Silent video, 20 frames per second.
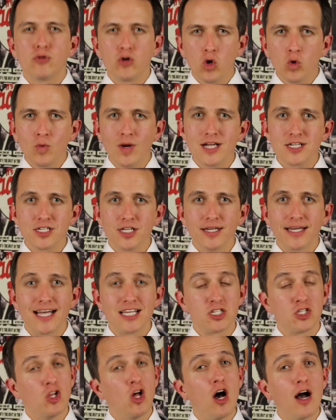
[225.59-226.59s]
Pro wrestling
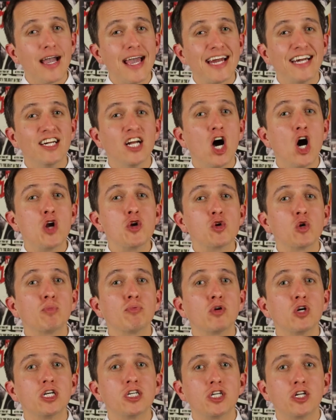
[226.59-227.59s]
has long had an
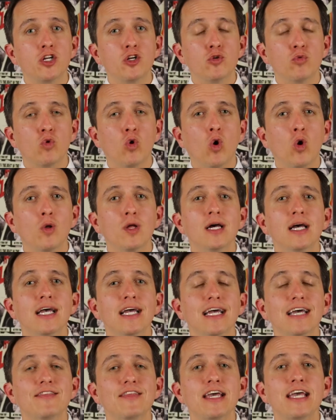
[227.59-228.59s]
underappreciated role
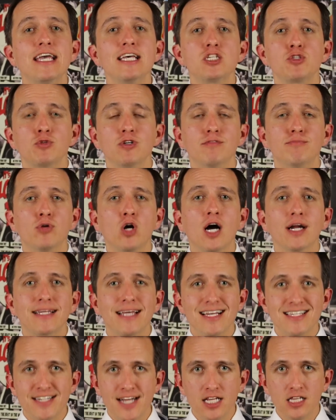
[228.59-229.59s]
in the history of
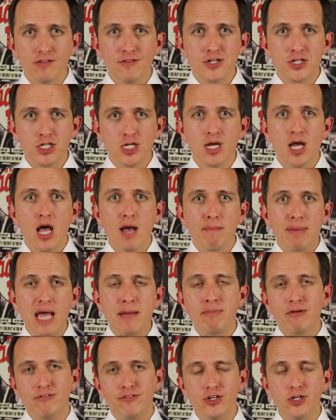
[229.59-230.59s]
broadcast television,
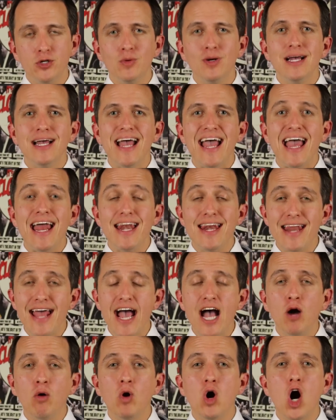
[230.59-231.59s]
pay-per-view, and
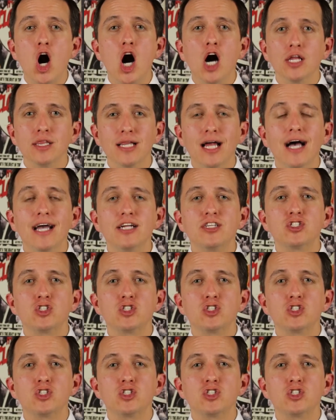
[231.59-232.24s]
now online